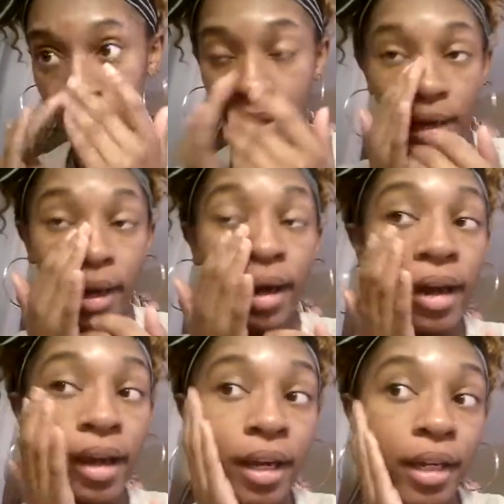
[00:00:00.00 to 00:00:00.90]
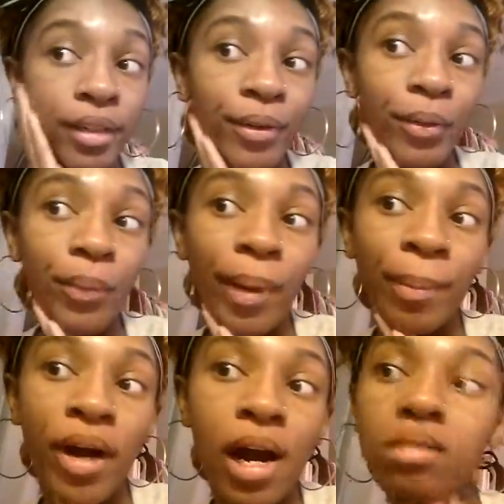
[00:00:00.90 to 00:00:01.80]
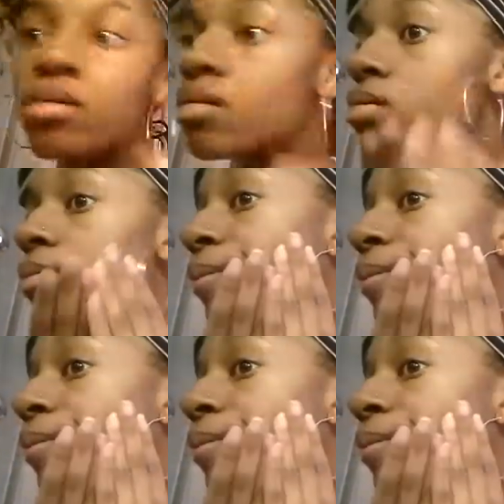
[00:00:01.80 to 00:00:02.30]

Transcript: I do my brows.